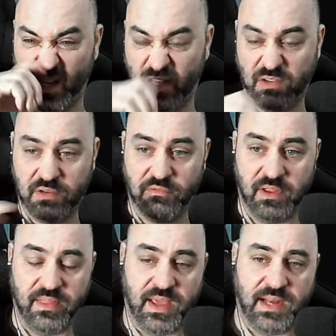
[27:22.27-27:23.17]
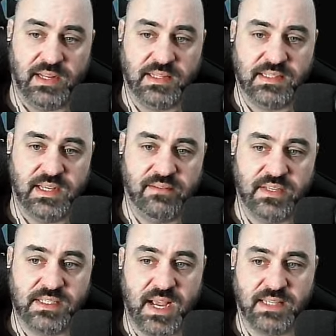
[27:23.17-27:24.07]
you could run that instead of
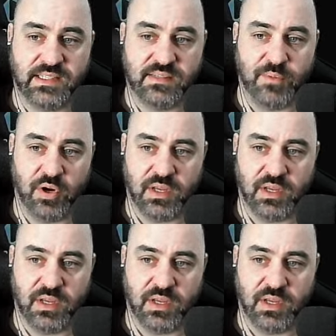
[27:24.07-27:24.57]
Assassin's Mark,